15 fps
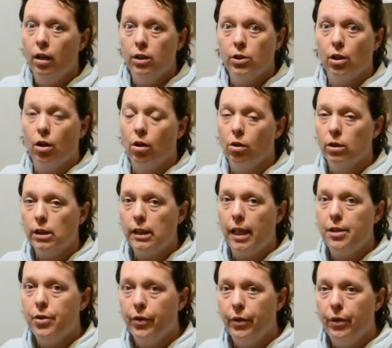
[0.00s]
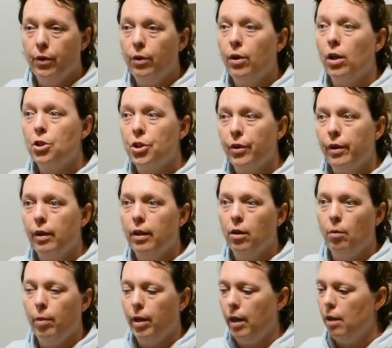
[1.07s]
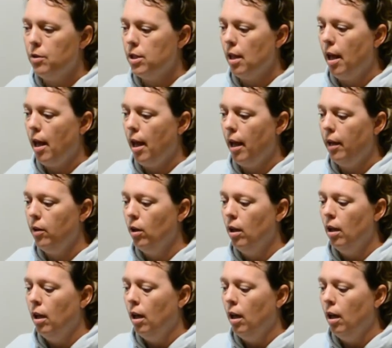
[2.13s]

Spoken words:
So stay tuned. I'll show you a little bit outside,